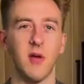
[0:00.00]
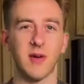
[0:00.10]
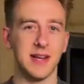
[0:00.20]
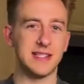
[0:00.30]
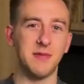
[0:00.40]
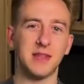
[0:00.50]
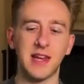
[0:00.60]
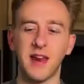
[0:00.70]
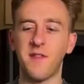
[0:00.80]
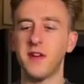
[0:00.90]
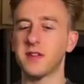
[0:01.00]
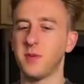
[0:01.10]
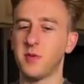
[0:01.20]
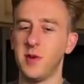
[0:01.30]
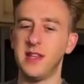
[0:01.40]
We're gonna see what the difference
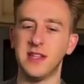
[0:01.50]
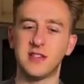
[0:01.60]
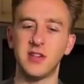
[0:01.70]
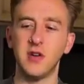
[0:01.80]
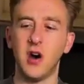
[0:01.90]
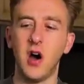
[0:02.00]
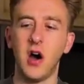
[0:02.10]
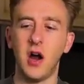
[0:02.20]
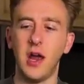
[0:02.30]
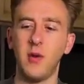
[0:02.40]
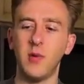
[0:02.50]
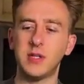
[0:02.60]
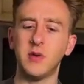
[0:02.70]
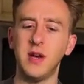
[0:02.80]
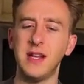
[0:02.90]
between these two are and
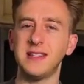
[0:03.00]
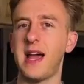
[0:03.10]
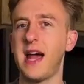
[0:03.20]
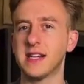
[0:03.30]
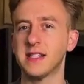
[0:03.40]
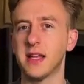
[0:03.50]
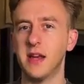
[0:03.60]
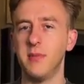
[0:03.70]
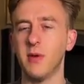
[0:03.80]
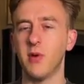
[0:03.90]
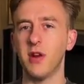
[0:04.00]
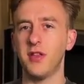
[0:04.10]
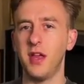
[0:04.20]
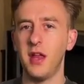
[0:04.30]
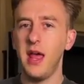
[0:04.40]
which one is actually gonna be
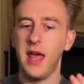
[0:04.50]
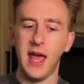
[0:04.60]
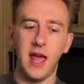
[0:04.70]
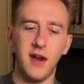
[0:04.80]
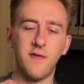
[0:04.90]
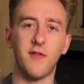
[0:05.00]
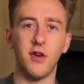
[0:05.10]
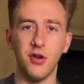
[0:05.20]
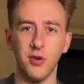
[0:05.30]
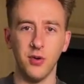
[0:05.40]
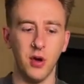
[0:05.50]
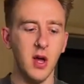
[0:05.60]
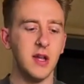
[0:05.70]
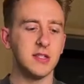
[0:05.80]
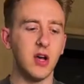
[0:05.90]
worth it and for who.
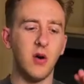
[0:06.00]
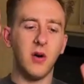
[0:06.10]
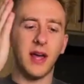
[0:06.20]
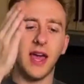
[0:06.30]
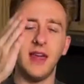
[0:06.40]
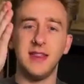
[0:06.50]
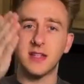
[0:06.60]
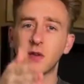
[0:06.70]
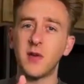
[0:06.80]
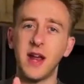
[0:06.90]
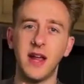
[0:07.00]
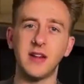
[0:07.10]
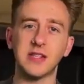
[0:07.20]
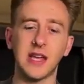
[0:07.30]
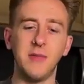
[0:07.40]
So again, this one right here
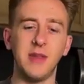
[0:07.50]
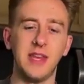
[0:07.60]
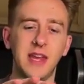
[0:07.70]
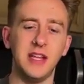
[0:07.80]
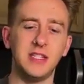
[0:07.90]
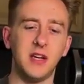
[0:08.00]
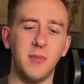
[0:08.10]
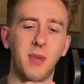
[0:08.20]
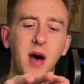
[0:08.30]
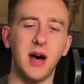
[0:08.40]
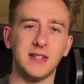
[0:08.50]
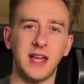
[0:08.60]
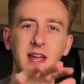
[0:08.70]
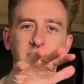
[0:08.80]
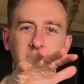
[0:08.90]
is gonna be the Ninja Pods
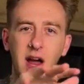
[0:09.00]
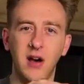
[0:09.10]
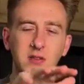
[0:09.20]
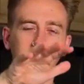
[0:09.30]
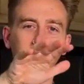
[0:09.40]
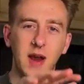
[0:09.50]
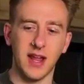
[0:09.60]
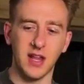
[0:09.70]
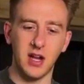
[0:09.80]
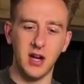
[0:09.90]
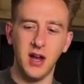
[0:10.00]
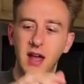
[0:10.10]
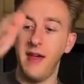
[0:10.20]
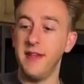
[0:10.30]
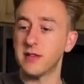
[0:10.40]
and Grounds Regular,
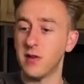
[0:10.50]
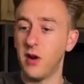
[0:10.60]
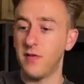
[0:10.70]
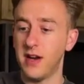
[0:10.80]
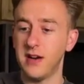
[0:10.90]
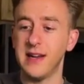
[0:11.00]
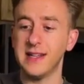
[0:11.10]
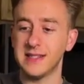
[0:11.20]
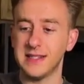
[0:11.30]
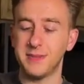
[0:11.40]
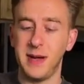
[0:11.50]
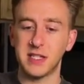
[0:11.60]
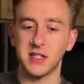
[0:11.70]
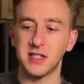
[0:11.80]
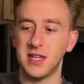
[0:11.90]
and this one over here is the
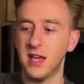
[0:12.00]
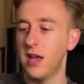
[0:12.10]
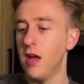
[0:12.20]
Specialty.